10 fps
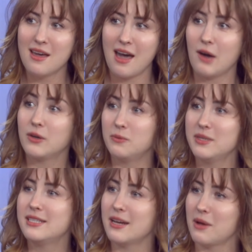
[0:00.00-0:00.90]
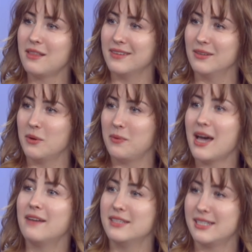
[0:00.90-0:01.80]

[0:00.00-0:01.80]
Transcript: How can we stay relevant when we have this